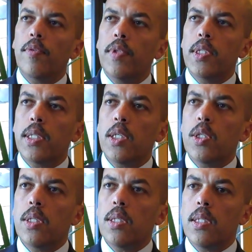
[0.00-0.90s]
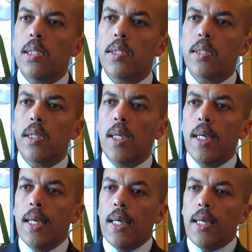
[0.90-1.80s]
of this engine is
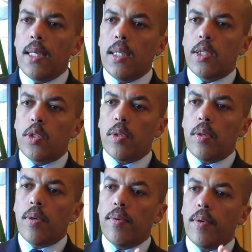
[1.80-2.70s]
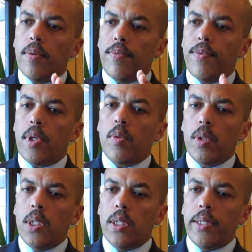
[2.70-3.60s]
it's a
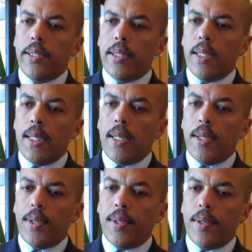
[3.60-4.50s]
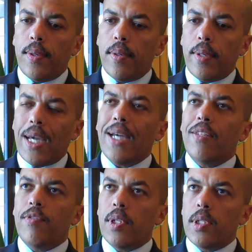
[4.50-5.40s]
very
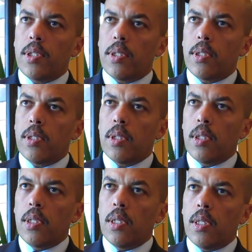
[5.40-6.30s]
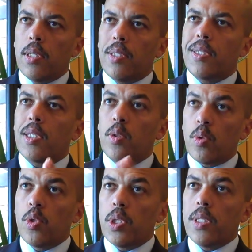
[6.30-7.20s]
advanced
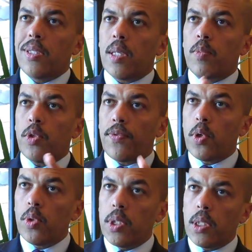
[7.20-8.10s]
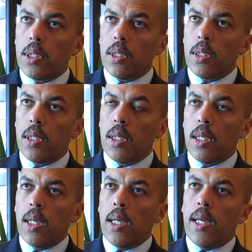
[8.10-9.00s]
technology in terms of coating,
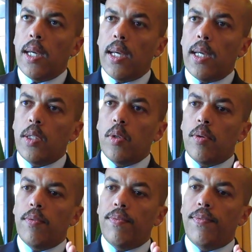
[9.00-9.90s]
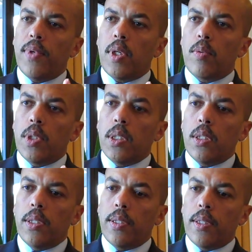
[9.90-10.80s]
and a
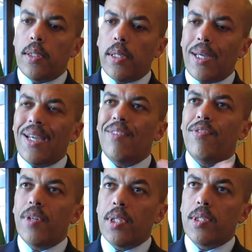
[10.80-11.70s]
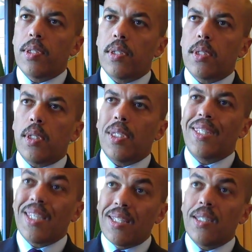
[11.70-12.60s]
very advanced
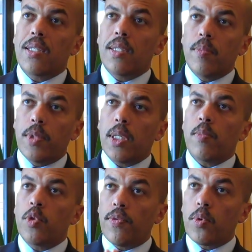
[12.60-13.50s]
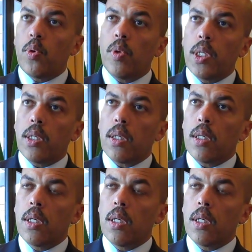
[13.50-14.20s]
techniques in terms of cooling,